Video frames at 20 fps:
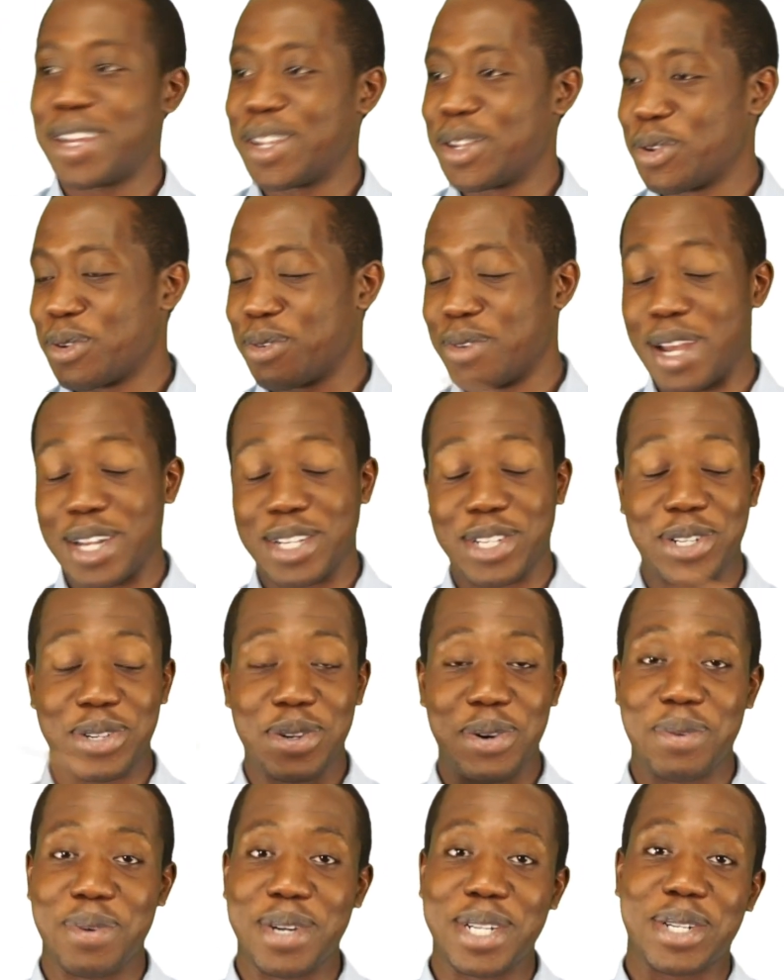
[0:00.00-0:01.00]
No, actually
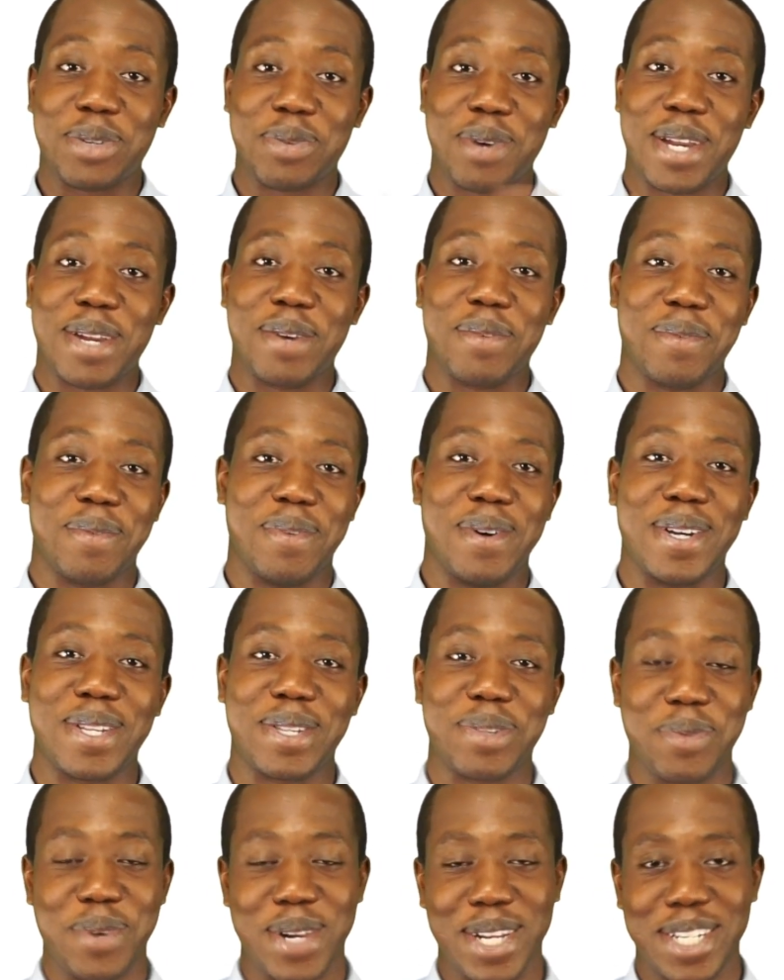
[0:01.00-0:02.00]
know which way
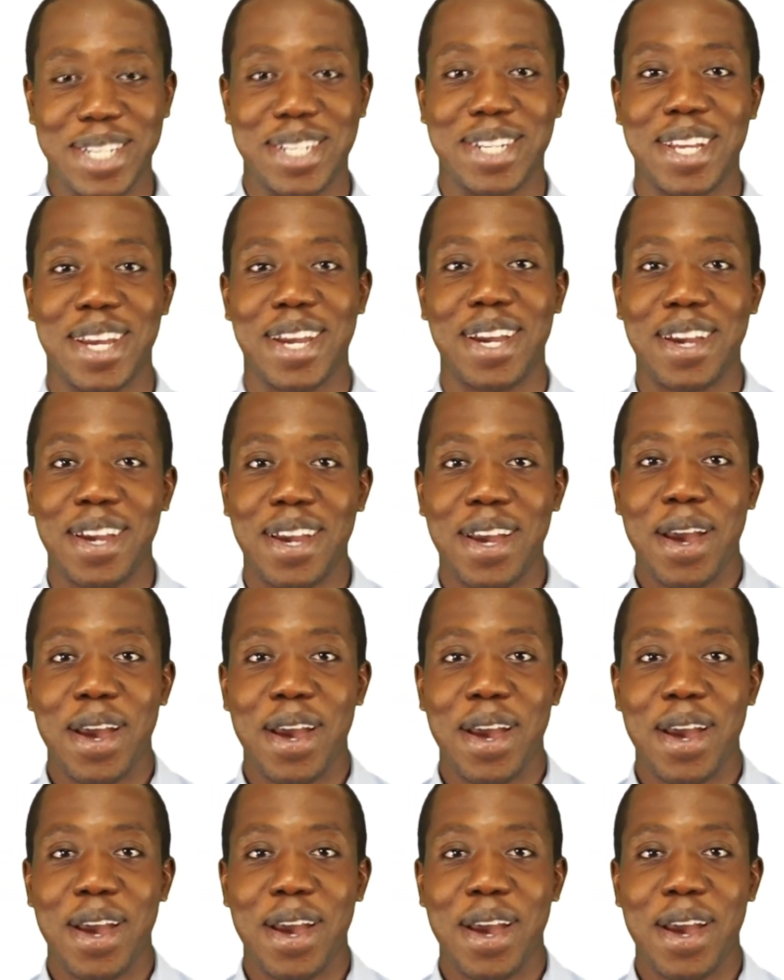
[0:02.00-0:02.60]
was which there.